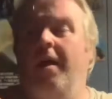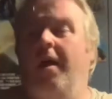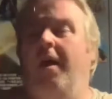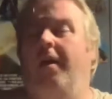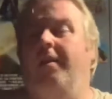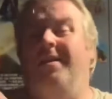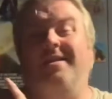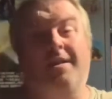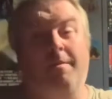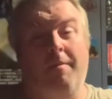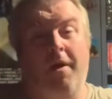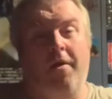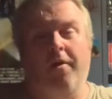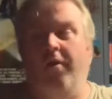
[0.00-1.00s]
This is an
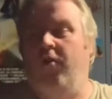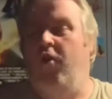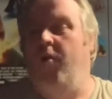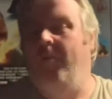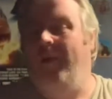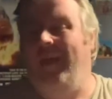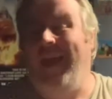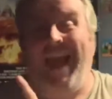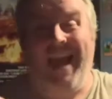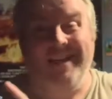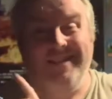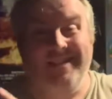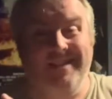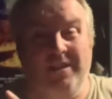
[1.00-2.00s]
American copy. It
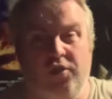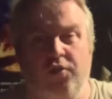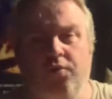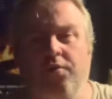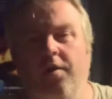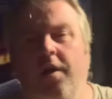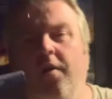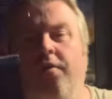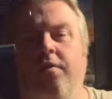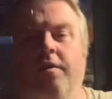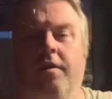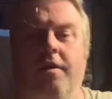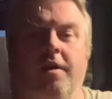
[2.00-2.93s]
has a digital code.